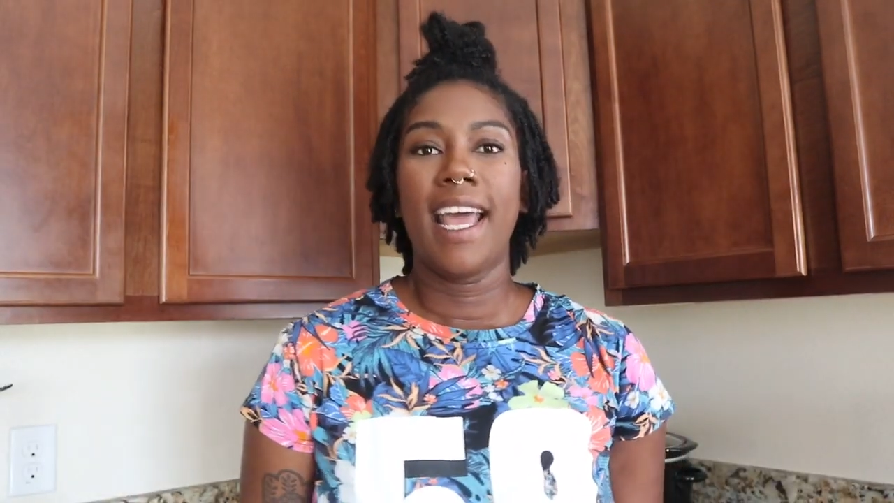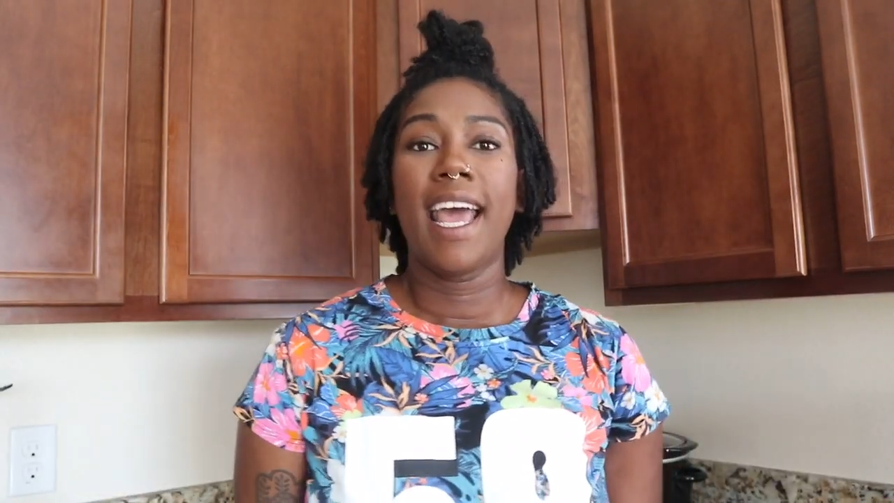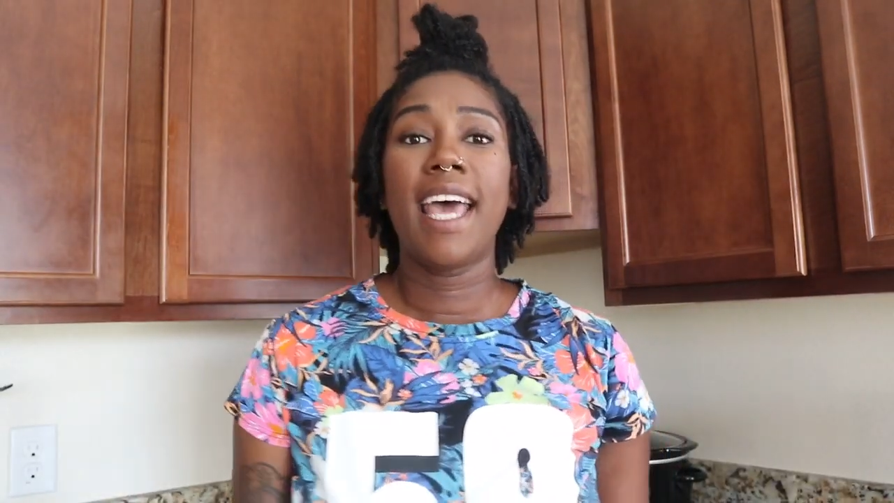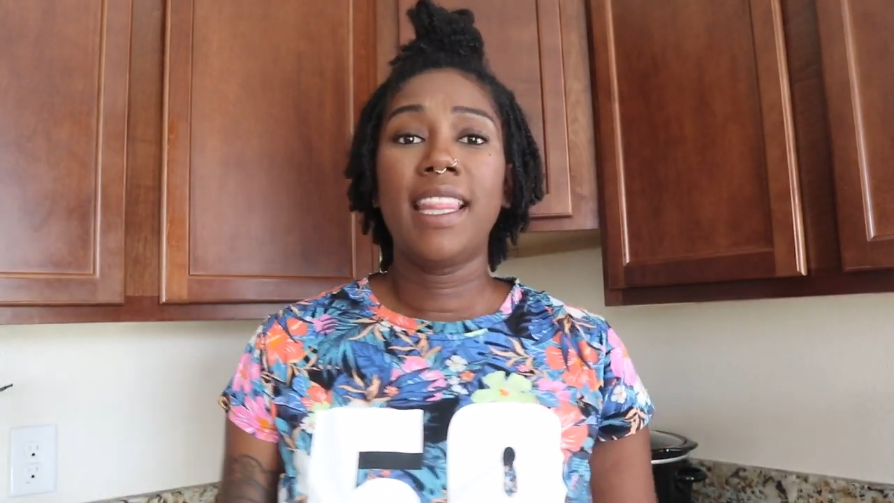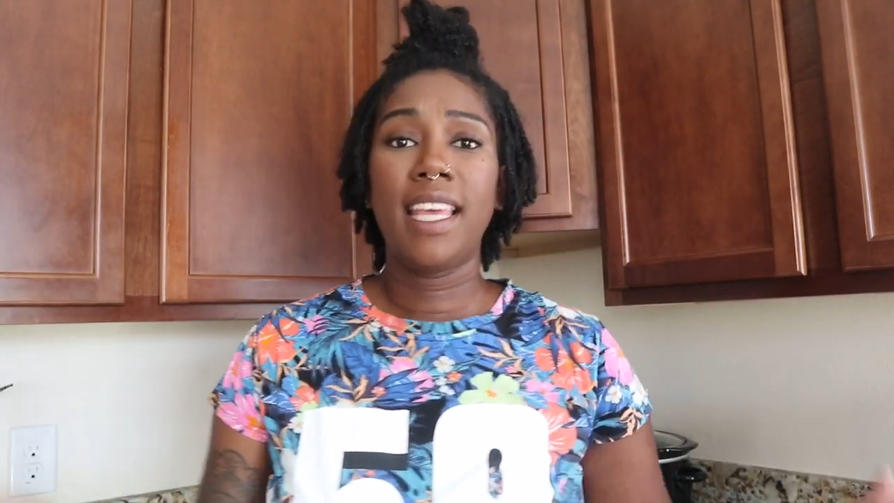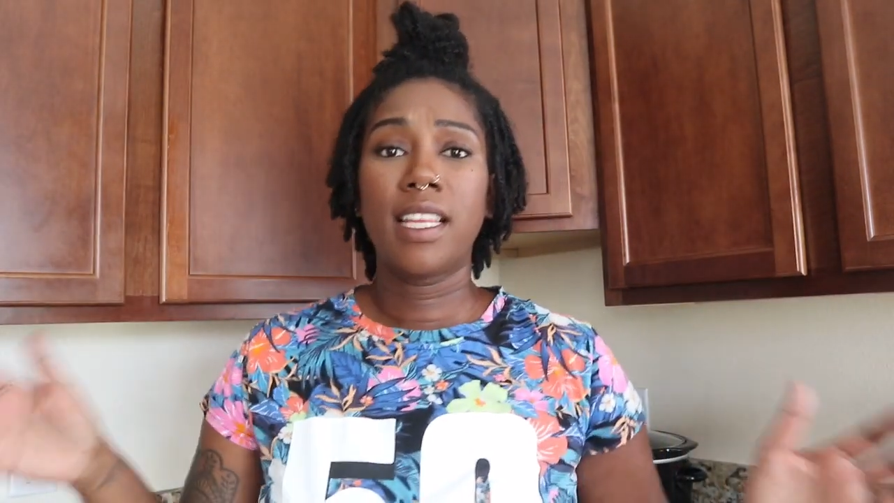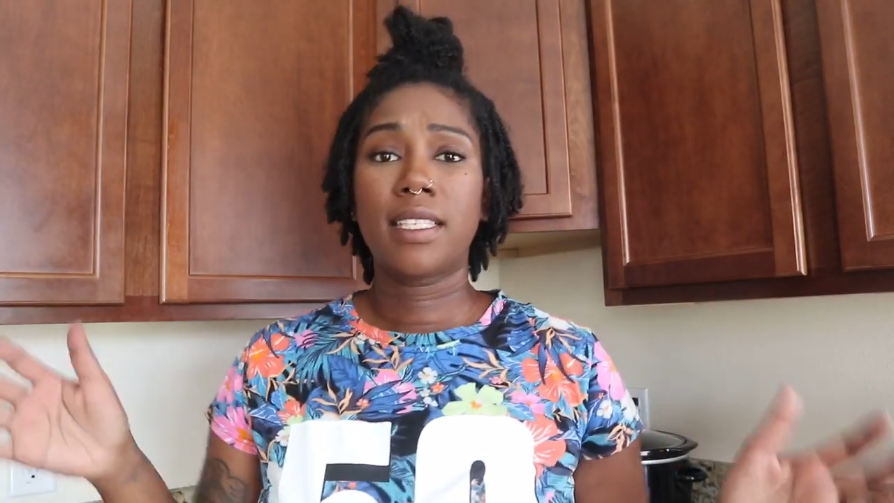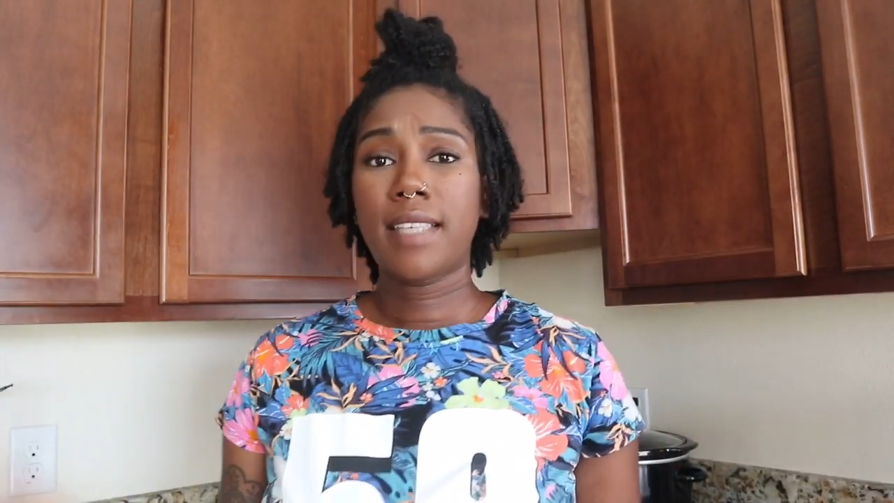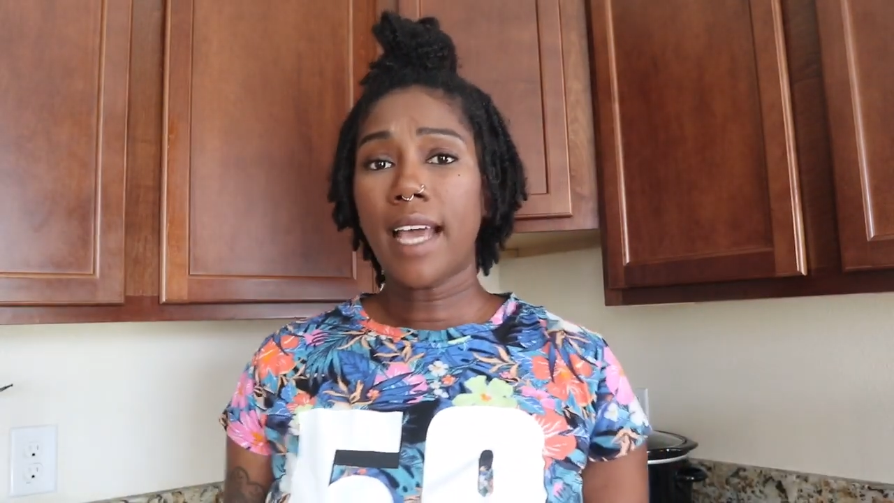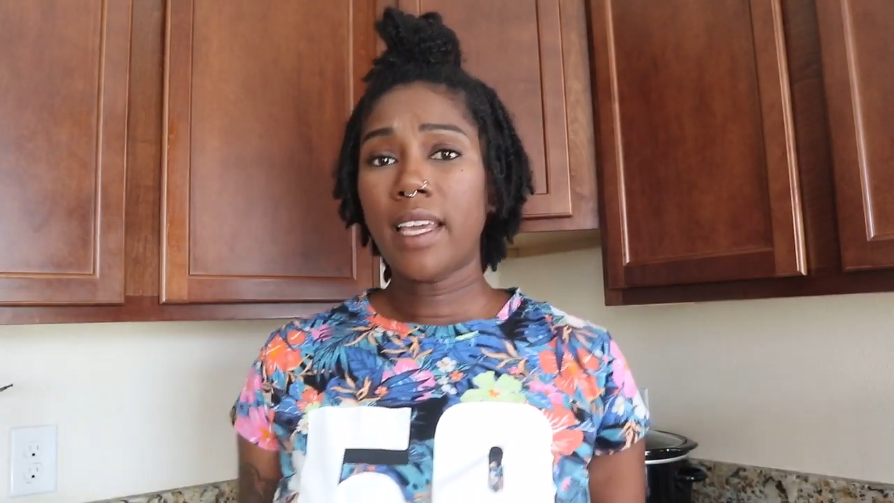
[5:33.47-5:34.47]
And then the
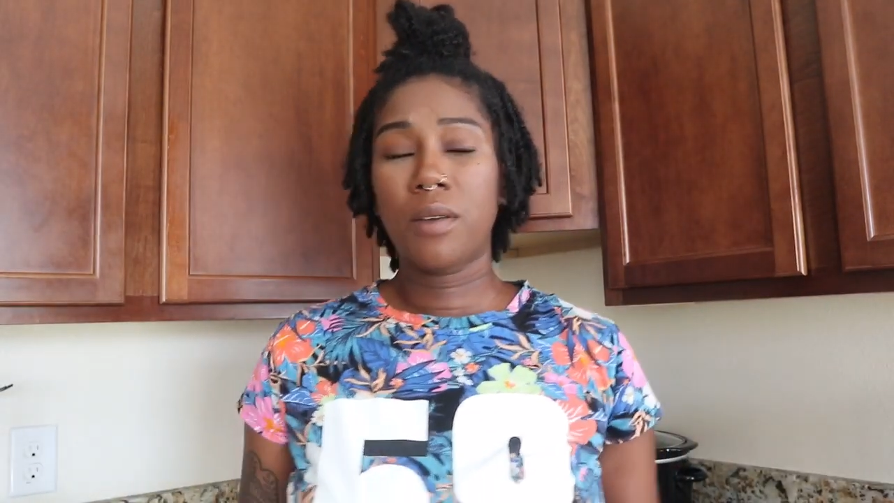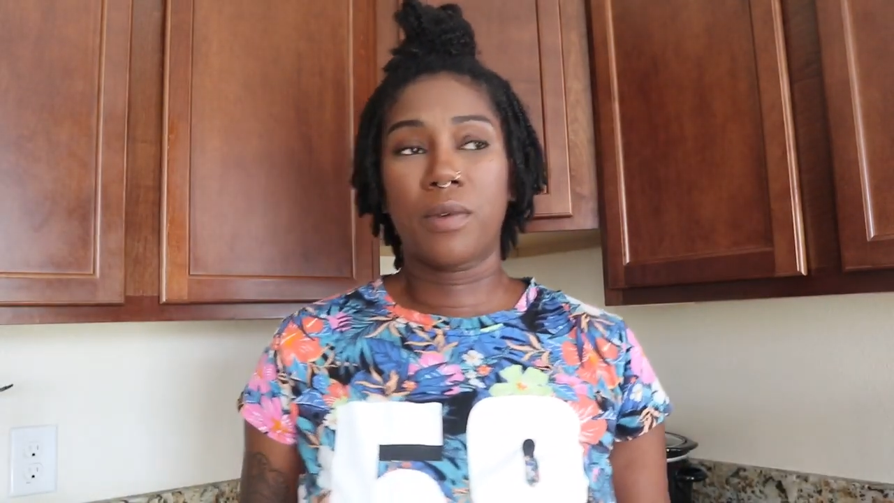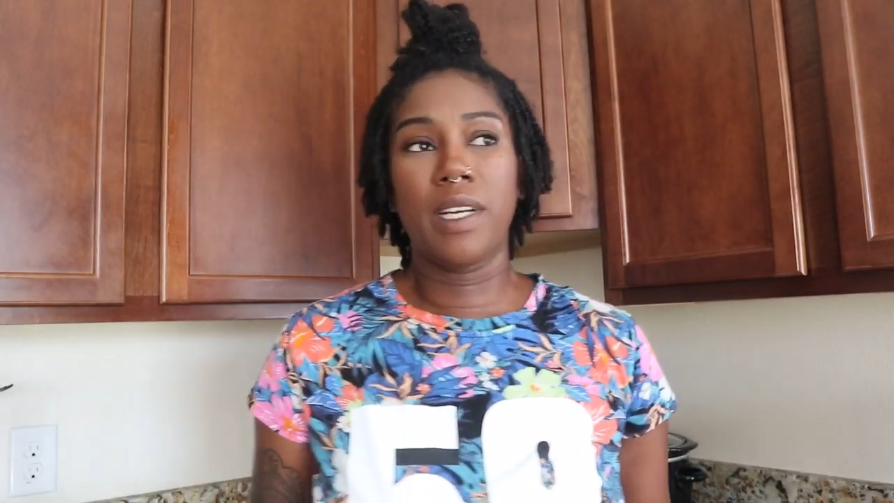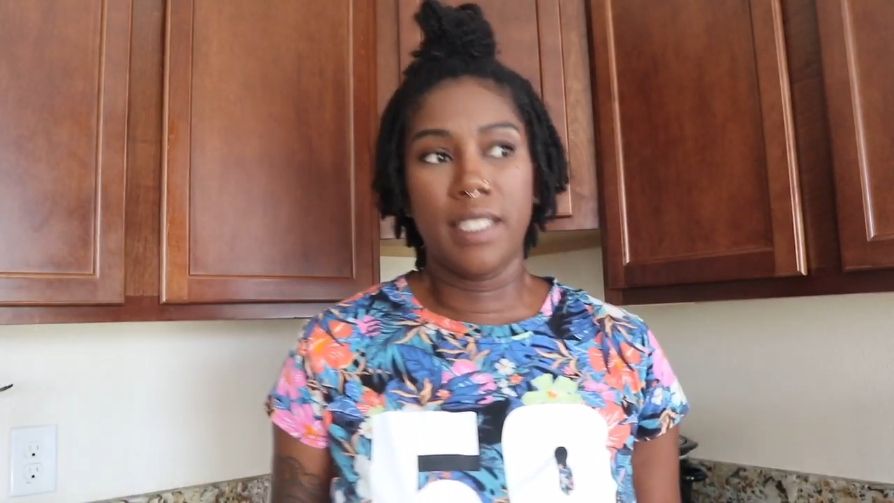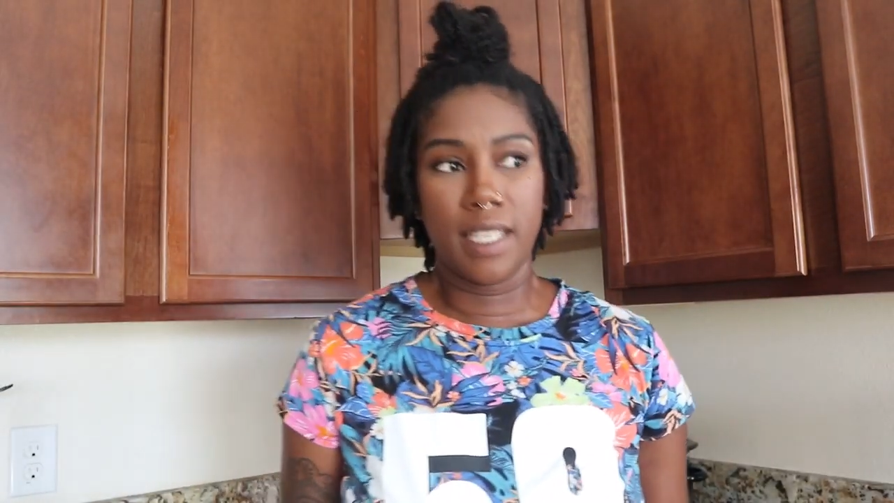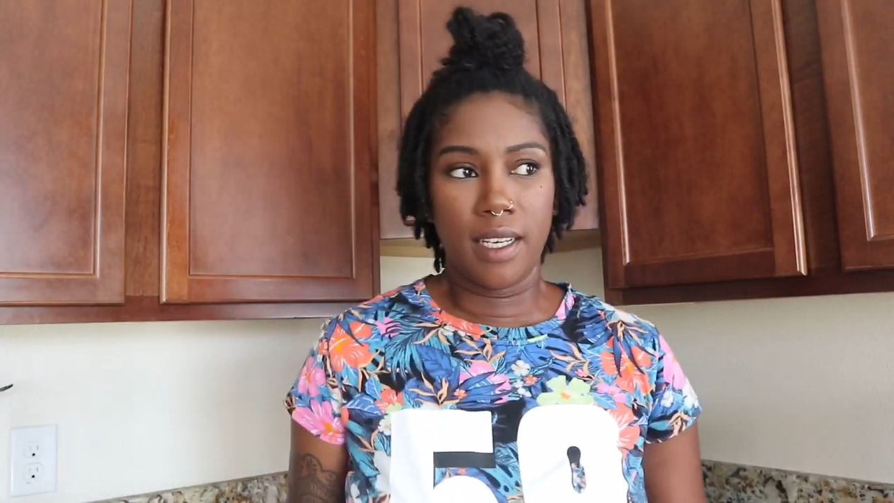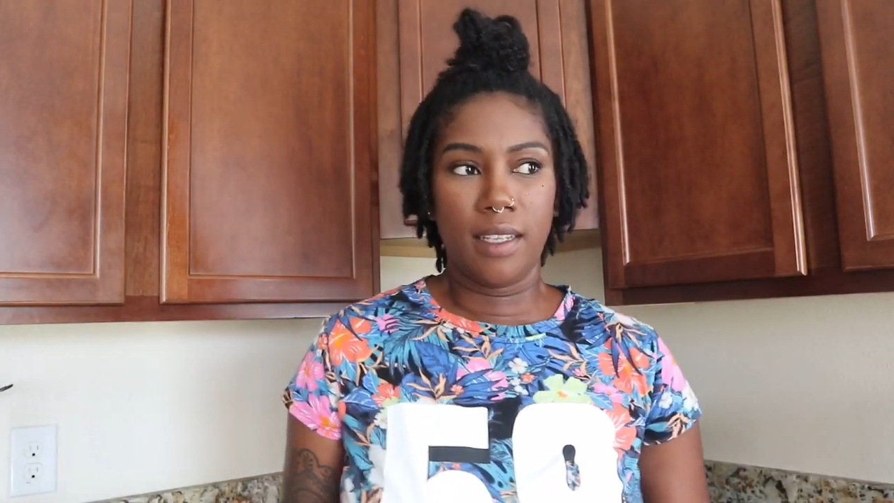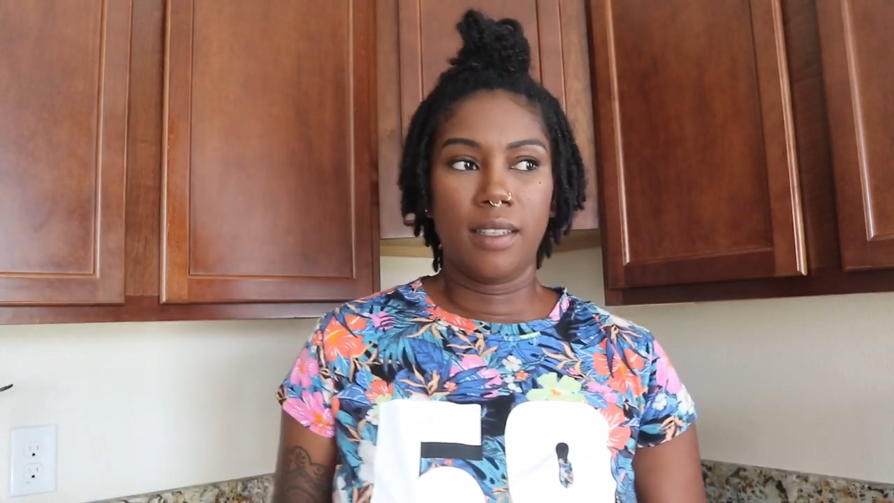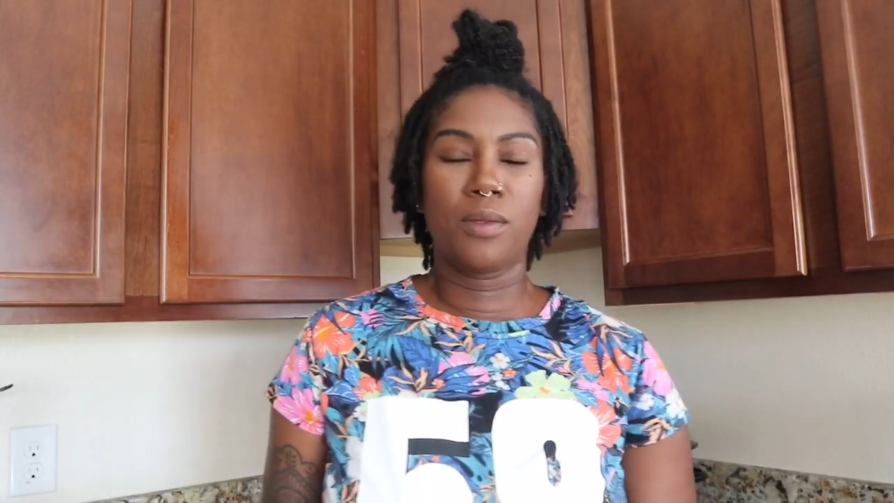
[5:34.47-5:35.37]
second reason,